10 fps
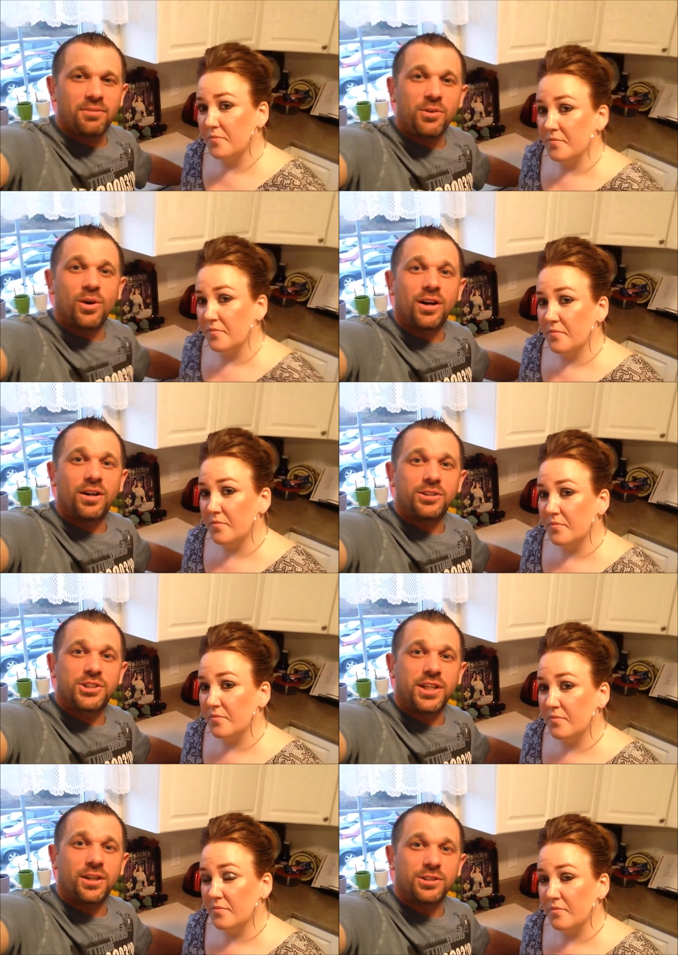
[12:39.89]
Speaker 1: If you guys
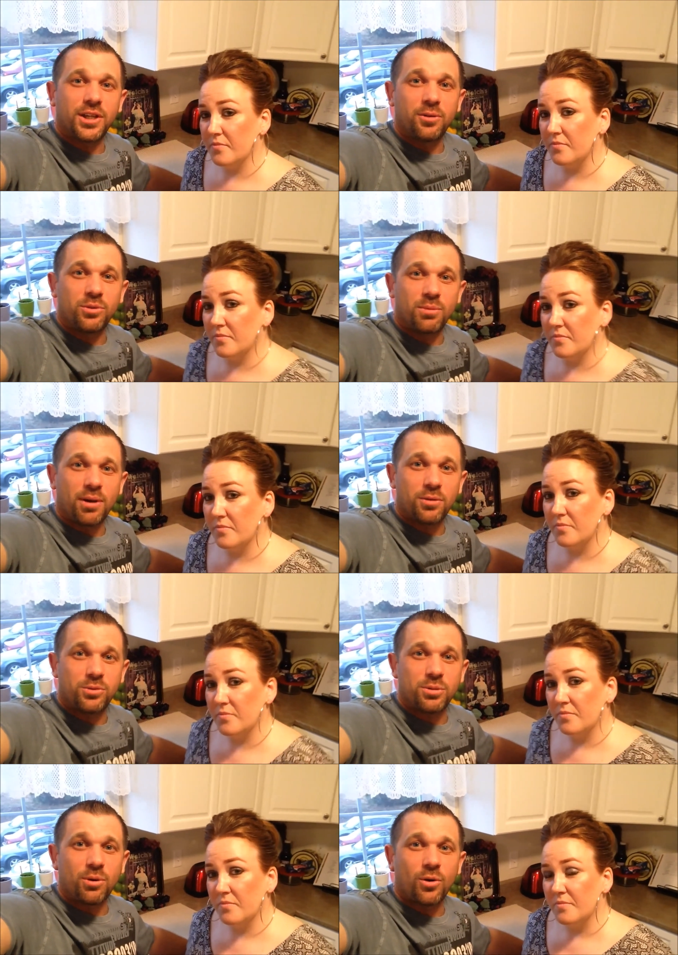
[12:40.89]
see us out and
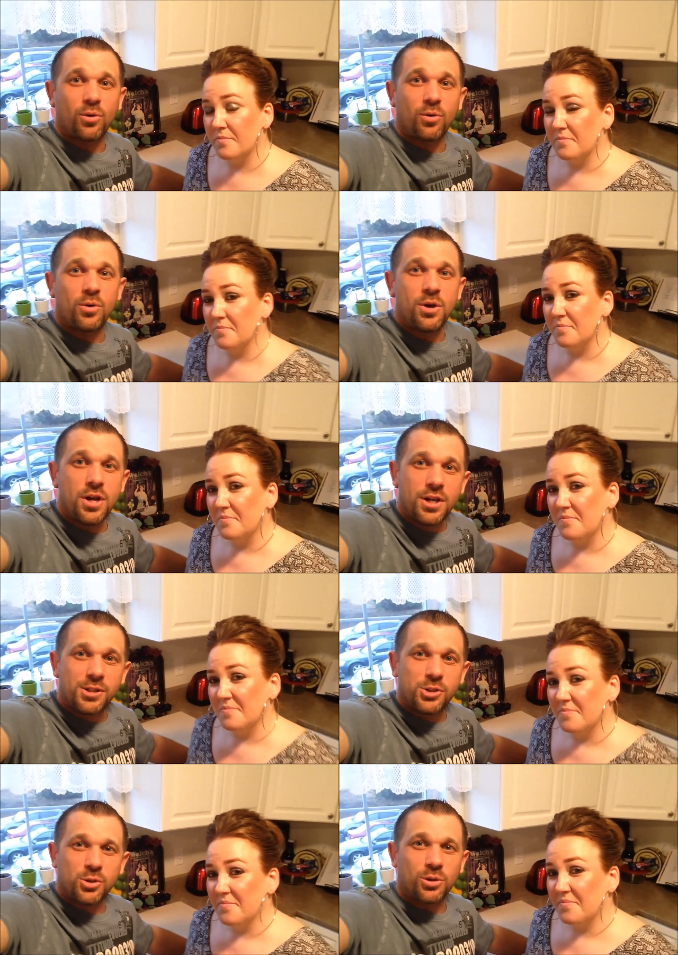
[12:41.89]
about tomorrow,
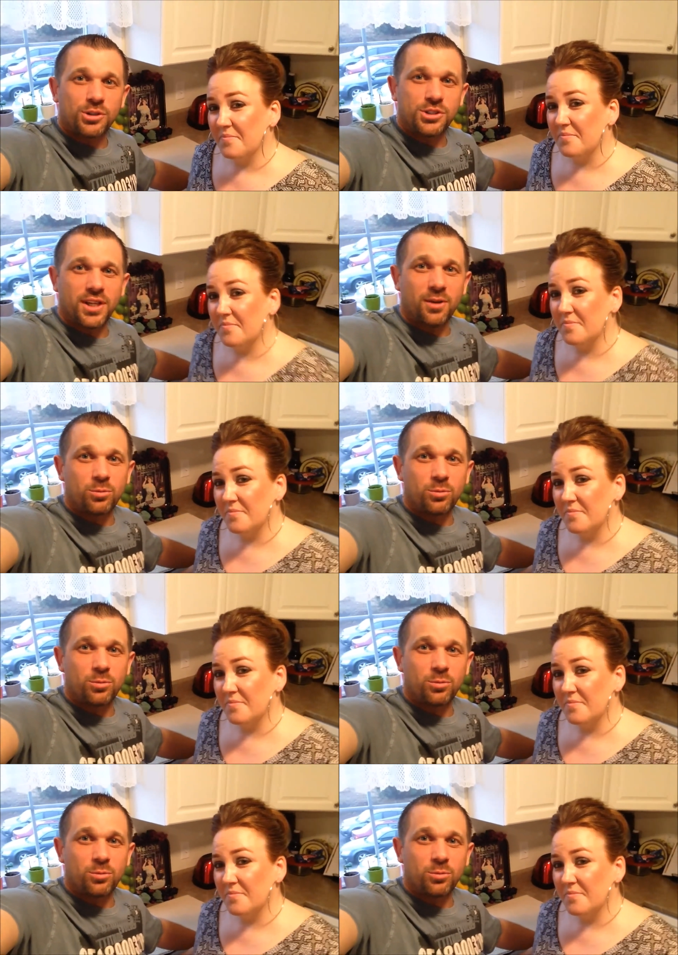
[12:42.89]
sure to sing